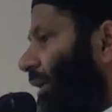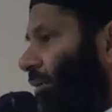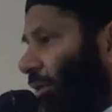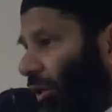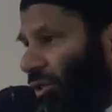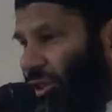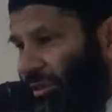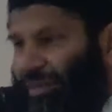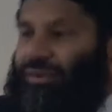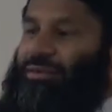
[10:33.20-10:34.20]
the knowledge
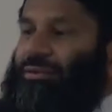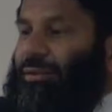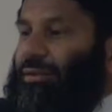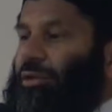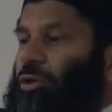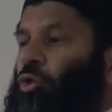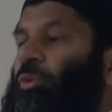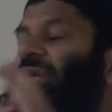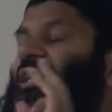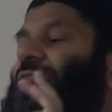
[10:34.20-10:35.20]
correctly?
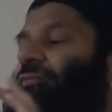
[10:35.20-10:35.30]
We get it